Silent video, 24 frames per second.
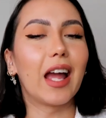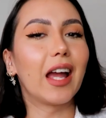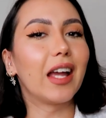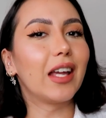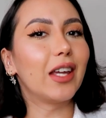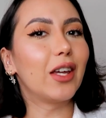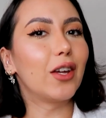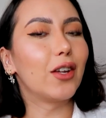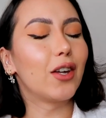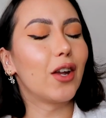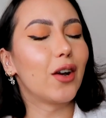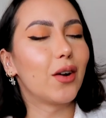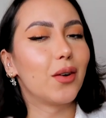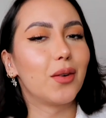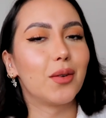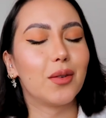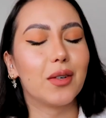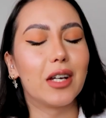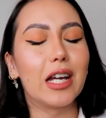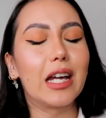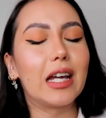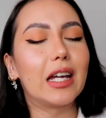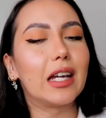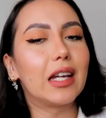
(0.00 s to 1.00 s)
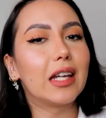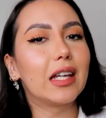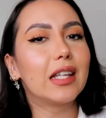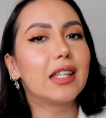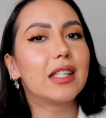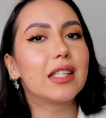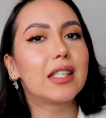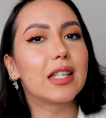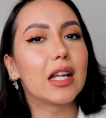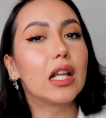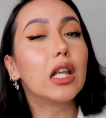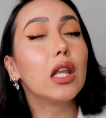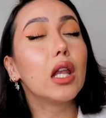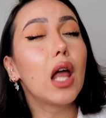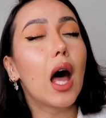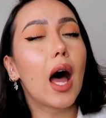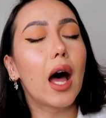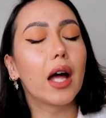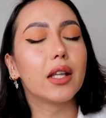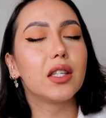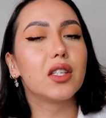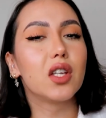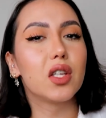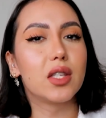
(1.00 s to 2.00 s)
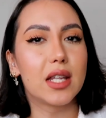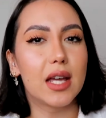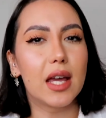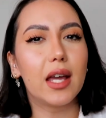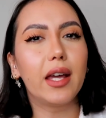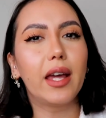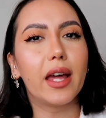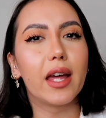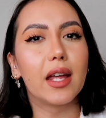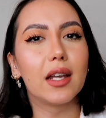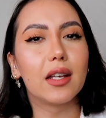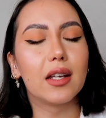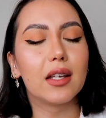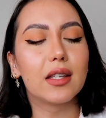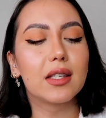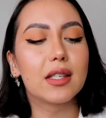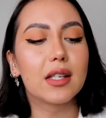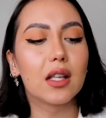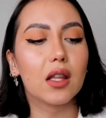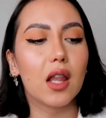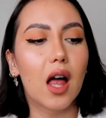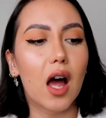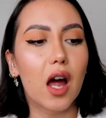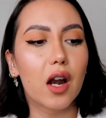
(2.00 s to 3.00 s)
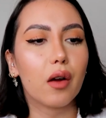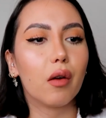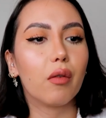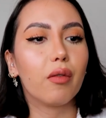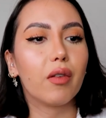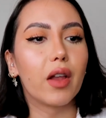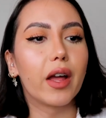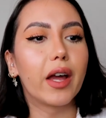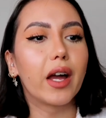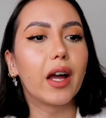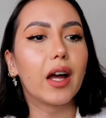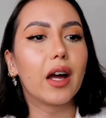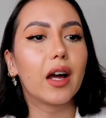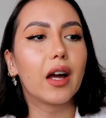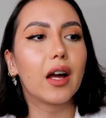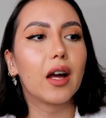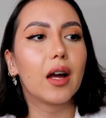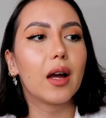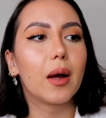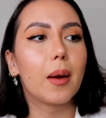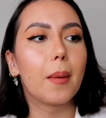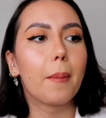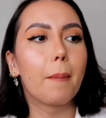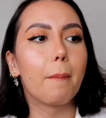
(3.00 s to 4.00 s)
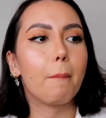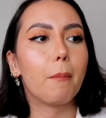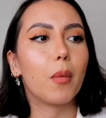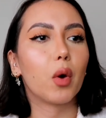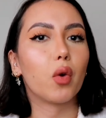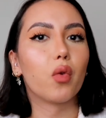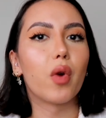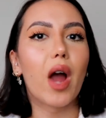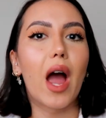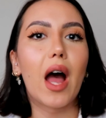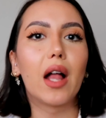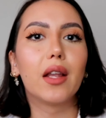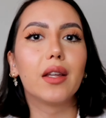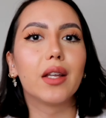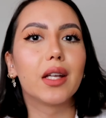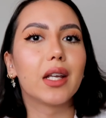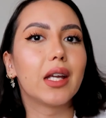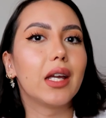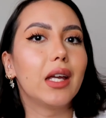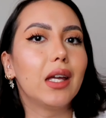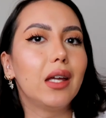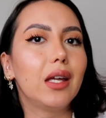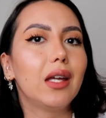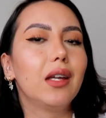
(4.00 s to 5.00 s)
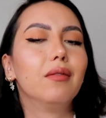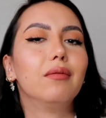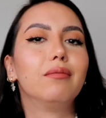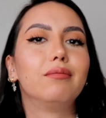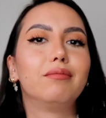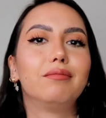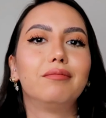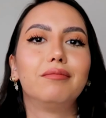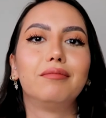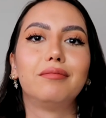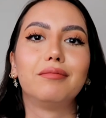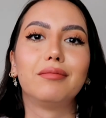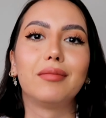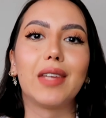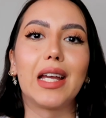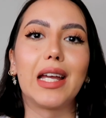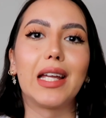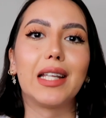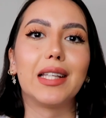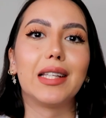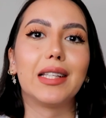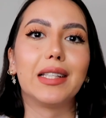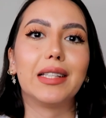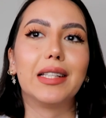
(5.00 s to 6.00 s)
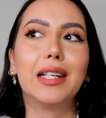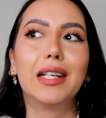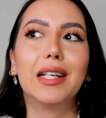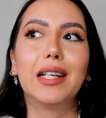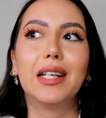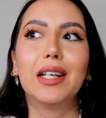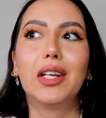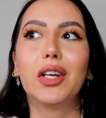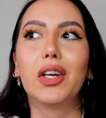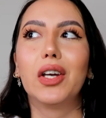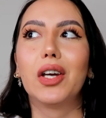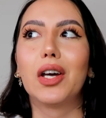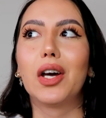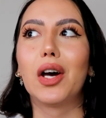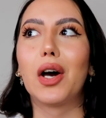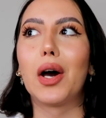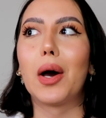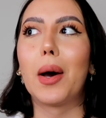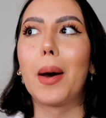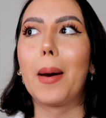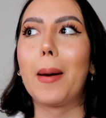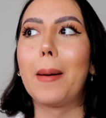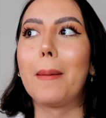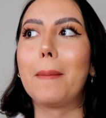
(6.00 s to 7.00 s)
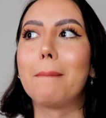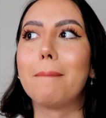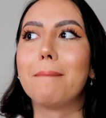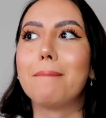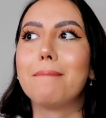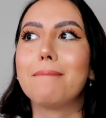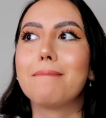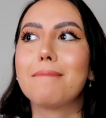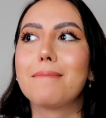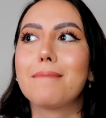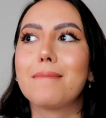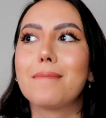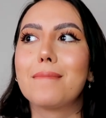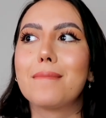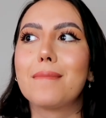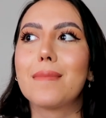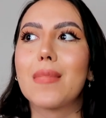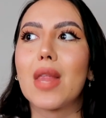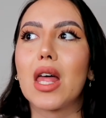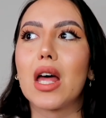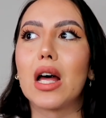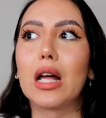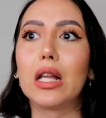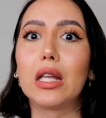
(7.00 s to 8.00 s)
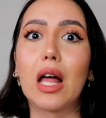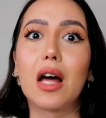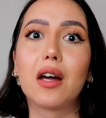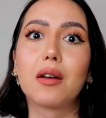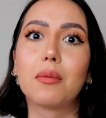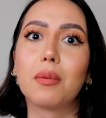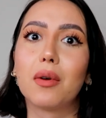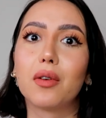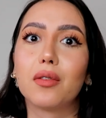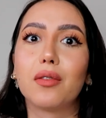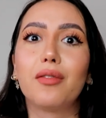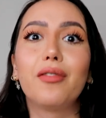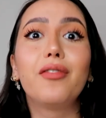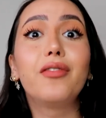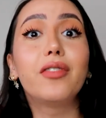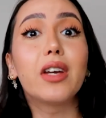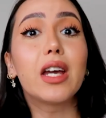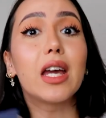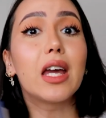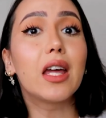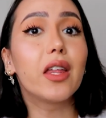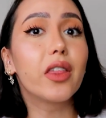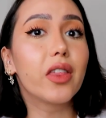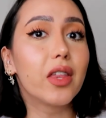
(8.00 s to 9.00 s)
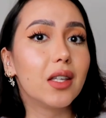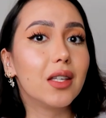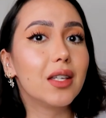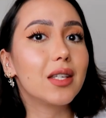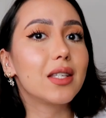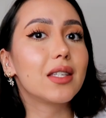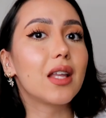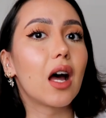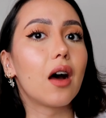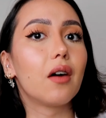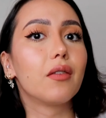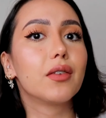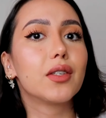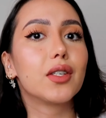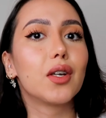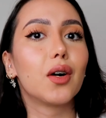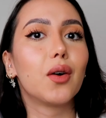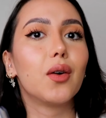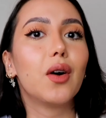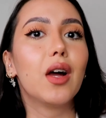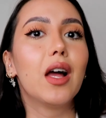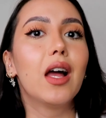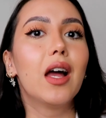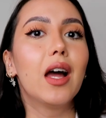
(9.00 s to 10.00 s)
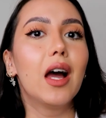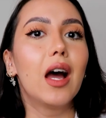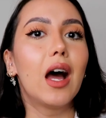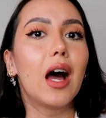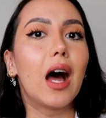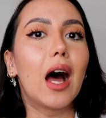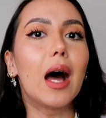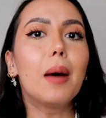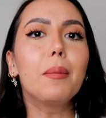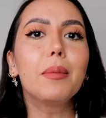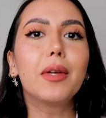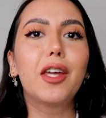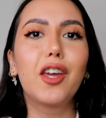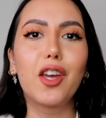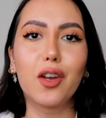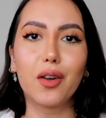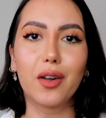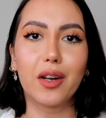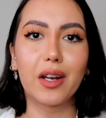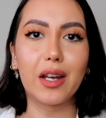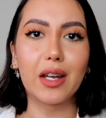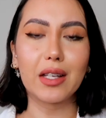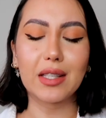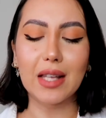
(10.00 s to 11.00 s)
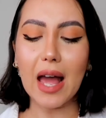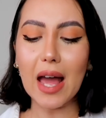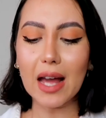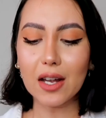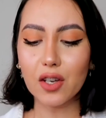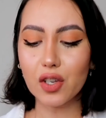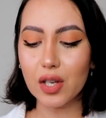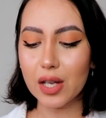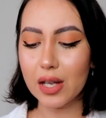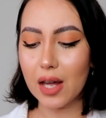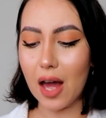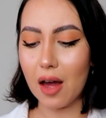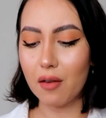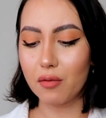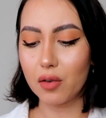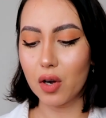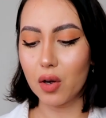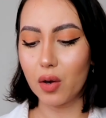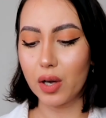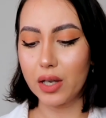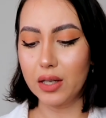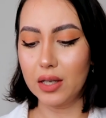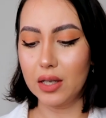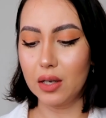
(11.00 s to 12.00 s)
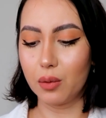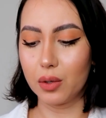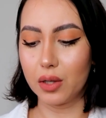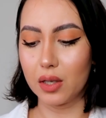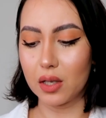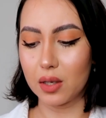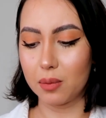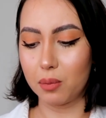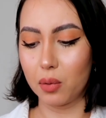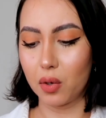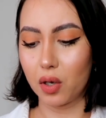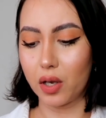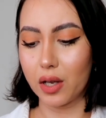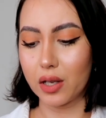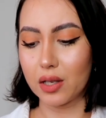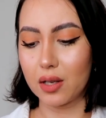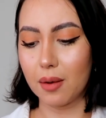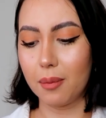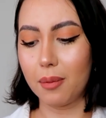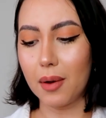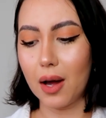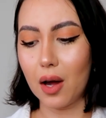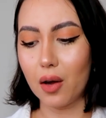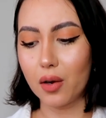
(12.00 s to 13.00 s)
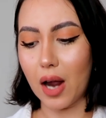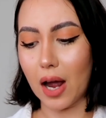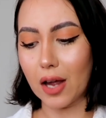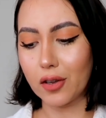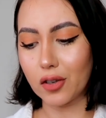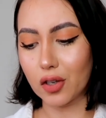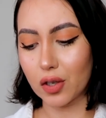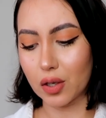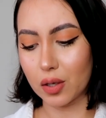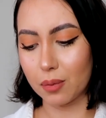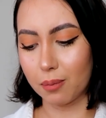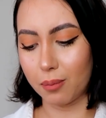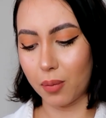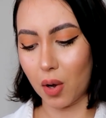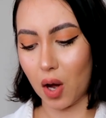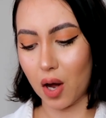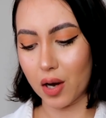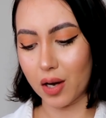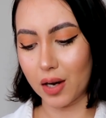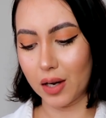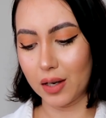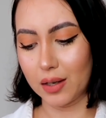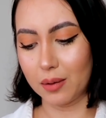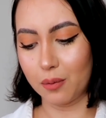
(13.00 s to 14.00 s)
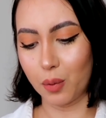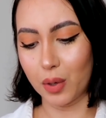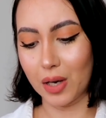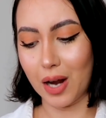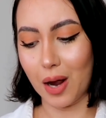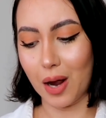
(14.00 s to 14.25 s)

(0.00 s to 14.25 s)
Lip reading: you know, it's a lot to take in. It's a lot of like morality and a lot about faith and stuff. So I'm curious. I actually have no idea what this book is about. I just bought it when